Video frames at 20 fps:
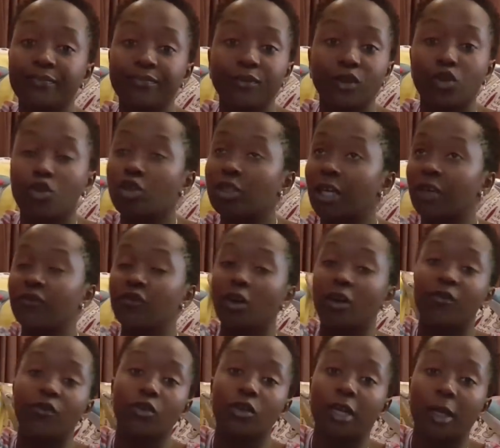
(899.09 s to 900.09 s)
You don't have to
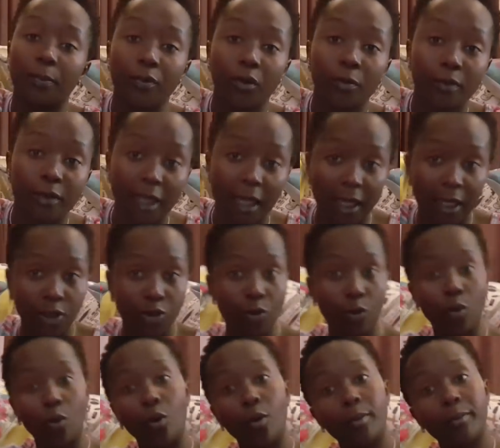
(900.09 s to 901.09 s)
afford a prompter at
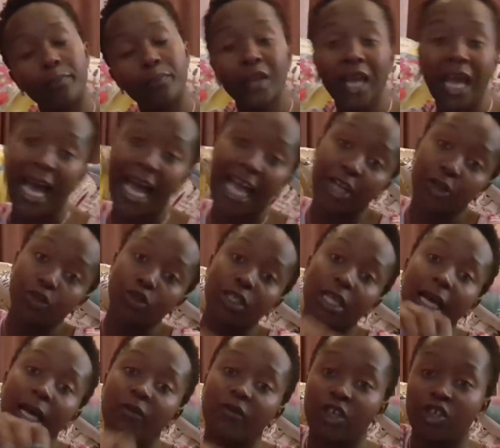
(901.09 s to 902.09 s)
home. I don't
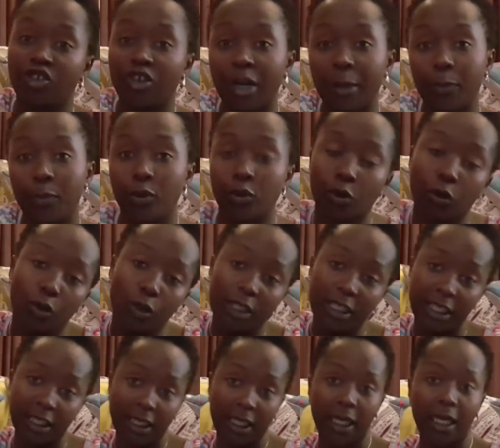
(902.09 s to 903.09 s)
have a tripod
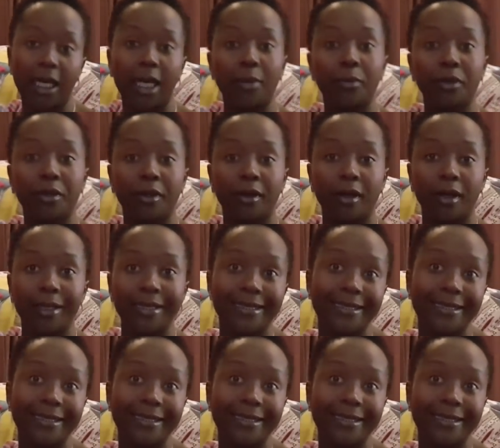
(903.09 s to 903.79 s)
holding the camera.